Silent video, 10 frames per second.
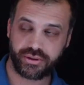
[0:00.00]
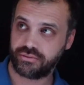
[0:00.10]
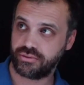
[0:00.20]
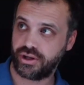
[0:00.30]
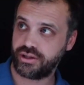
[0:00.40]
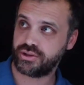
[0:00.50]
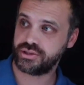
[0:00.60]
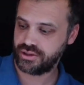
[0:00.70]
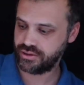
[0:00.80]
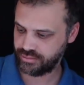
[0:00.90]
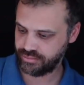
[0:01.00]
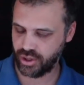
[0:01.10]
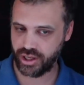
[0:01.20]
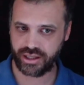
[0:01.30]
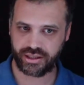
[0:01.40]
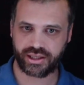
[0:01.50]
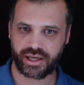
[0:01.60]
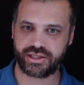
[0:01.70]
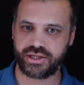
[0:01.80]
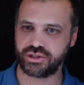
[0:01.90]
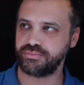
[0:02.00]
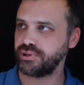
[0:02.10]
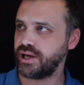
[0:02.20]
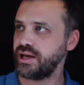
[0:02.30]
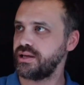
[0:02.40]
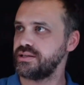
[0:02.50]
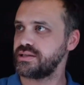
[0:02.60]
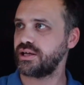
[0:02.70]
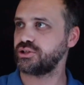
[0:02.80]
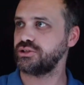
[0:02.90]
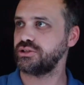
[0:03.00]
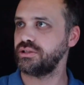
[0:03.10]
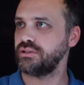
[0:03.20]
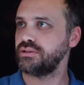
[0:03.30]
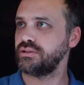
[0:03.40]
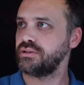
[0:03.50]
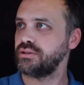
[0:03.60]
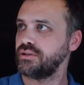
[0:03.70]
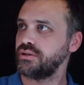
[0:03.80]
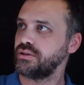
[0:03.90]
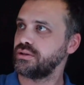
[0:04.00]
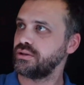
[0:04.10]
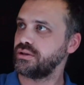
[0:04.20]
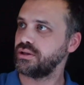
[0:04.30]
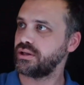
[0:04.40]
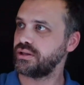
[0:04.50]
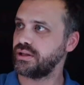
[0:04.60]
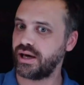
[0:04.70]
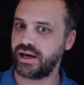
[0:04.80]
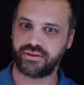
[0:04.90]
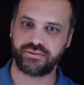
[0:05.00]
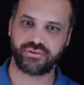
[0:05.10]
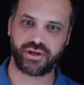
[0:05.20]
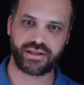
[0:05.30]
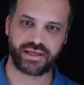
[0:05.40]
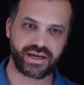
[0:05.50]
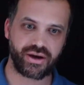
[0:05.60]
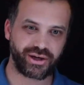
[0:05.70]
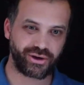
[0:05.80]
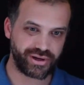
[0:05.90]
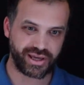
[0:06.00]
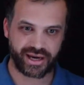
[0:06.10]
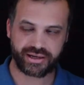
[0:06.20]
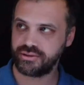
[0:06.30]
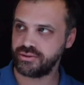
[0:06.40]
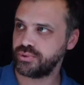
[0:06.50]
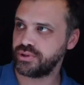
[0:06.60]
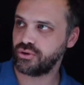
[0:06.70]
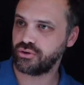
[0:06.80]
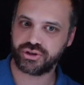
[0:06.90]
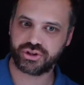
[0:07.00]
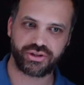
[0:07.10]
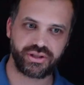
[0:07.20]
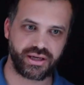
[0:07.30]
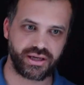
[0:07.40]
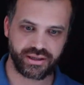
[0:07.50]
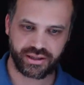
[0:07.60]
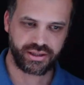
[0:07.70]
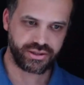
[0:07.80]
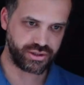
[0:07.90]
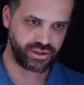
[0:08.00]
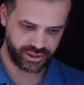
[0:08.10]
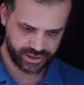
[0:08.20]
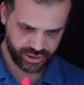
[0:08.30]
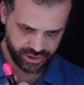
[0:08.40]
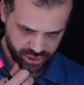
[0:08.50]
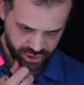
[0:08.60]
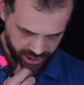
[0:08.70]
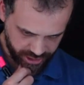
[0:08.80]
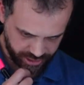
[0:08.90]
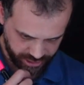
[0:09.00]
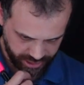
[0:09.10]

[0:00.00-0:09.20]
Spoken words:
right? Because my Cartesian plane is actually like that, right? That's how I created it, with an origin there. So let's just check that